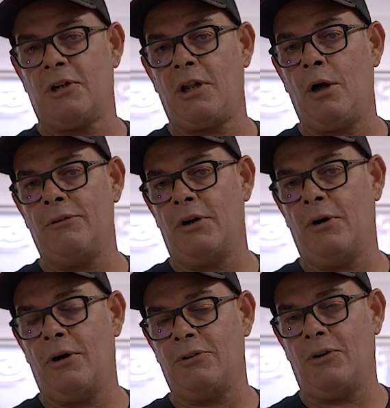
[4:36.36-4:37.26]
glow over
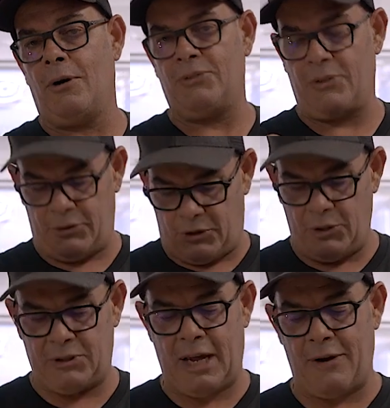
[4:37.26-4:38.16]
night time, so I
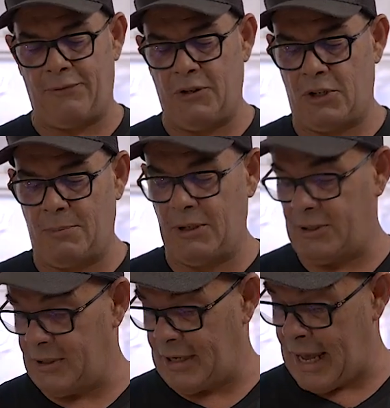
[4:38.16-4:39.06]
do start fishing them
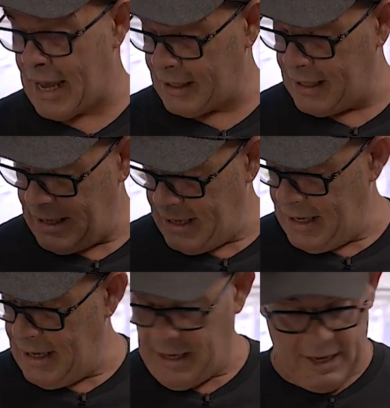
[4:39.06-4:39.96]
into the dark.
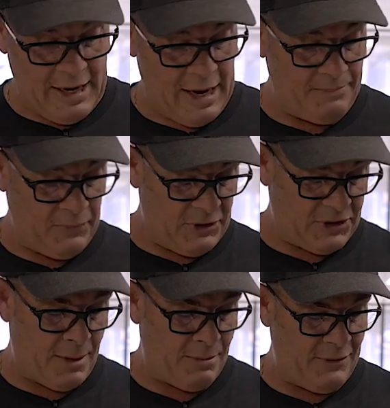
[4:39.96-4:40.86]

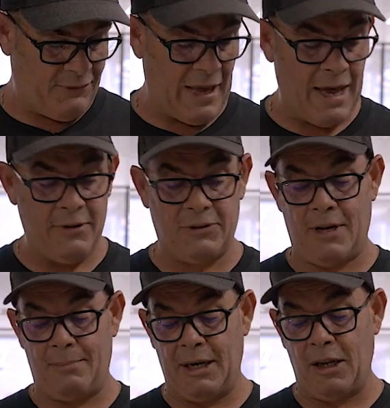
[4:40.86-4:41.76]
Some of my favourites
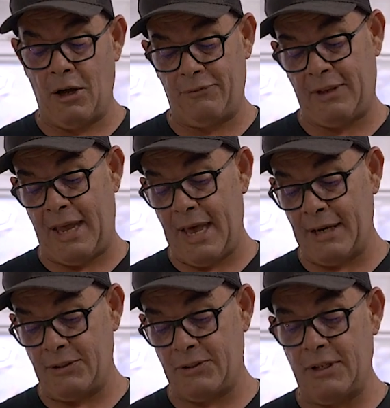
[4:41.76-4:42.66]
are my live
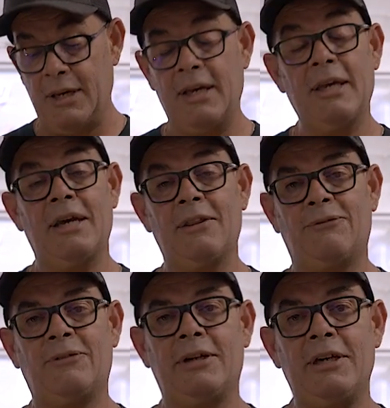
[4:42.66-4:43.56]
targets in the
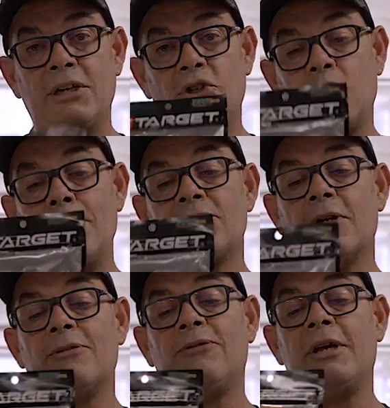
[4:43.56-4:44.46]
fleeing shrimp.
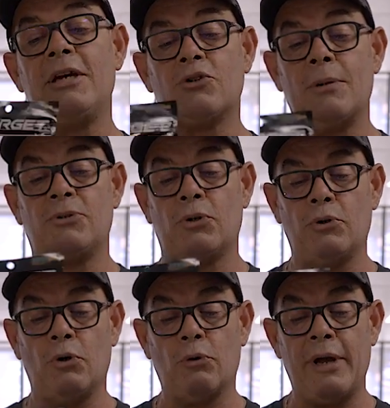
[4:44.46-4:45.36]
So the fleeing shrimp's a
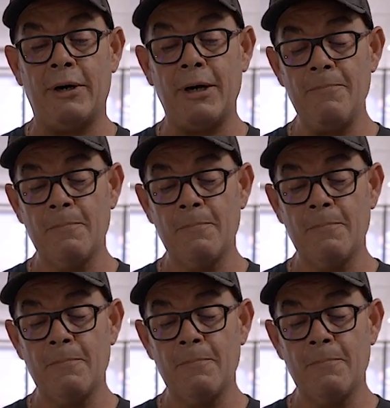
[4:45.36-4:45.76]
good all-rounder.